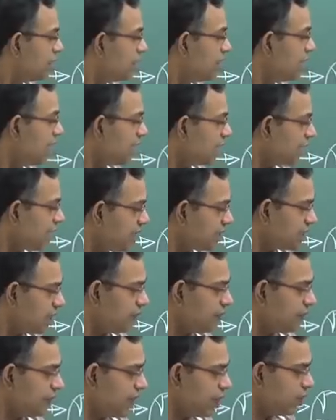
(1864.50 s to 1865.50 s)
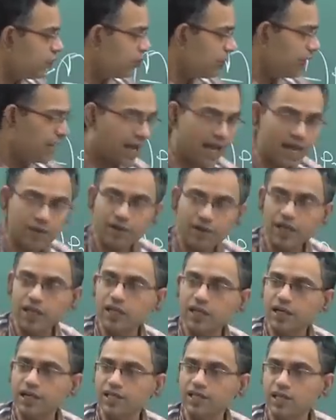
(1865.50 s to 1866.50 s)
decrease of nu will have an
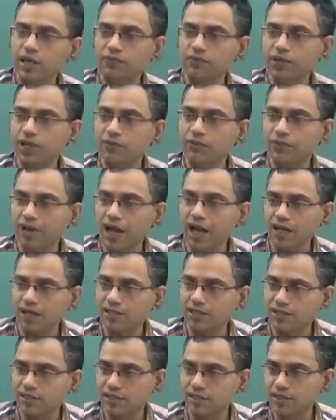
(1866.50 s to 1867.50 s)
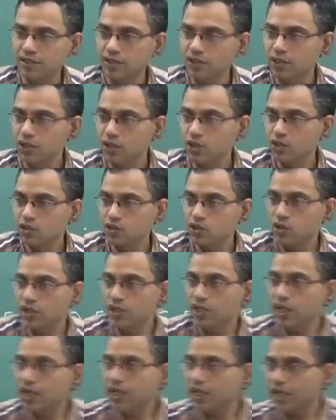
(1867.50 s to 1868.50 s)
increase of heat flux. So
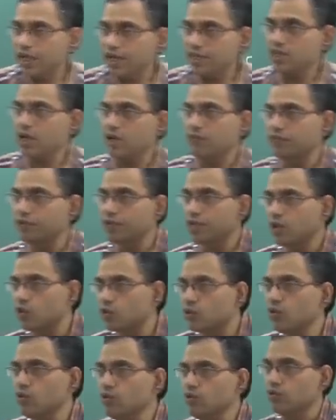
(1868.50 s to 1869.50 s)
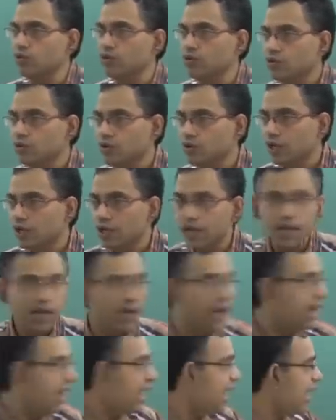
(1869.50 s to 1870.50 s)
decrease of nu
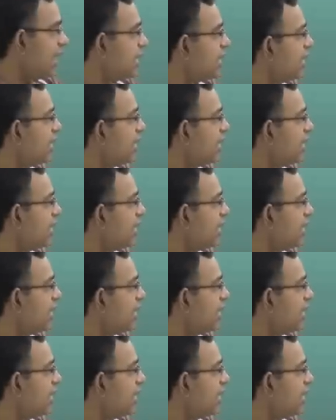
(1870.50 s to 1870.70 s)
and